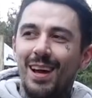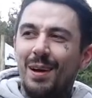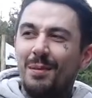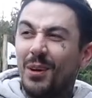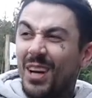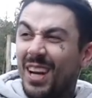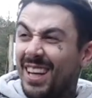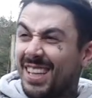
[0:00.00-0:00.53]

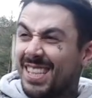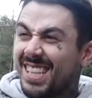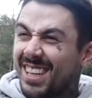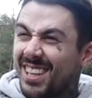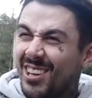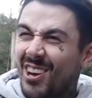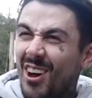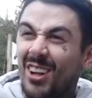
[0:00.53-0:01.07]
but it is
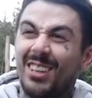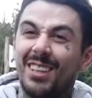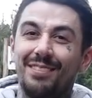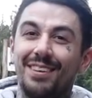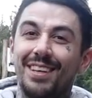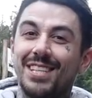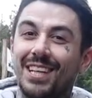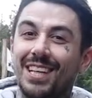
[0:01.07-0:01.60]
not the
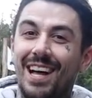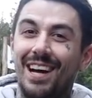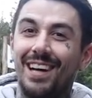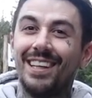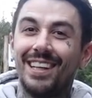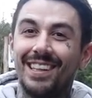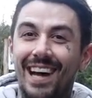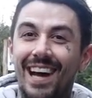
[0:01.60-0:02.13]
vision
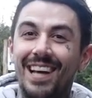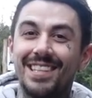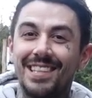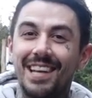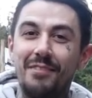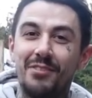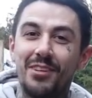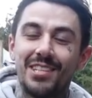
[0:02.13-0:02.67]
line. That is
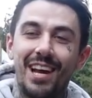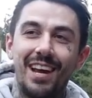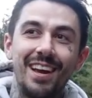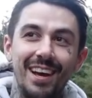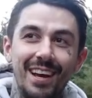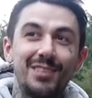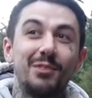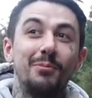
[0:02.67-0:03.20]
safe to say.
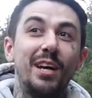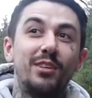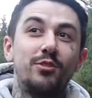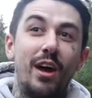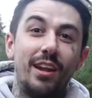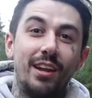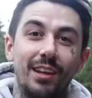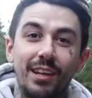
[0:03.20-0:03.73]
So my
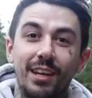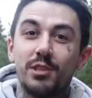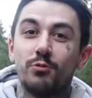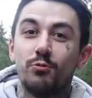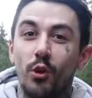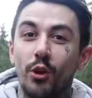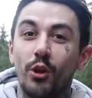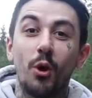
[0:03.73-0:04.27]
adrenaline is
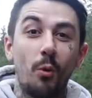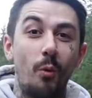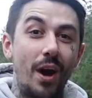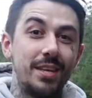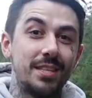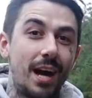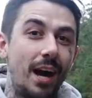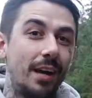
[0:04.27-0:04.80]
running
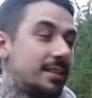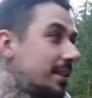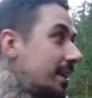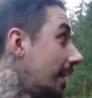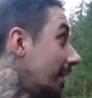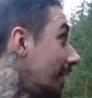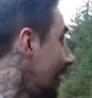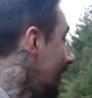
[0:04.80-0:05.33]
quite high today.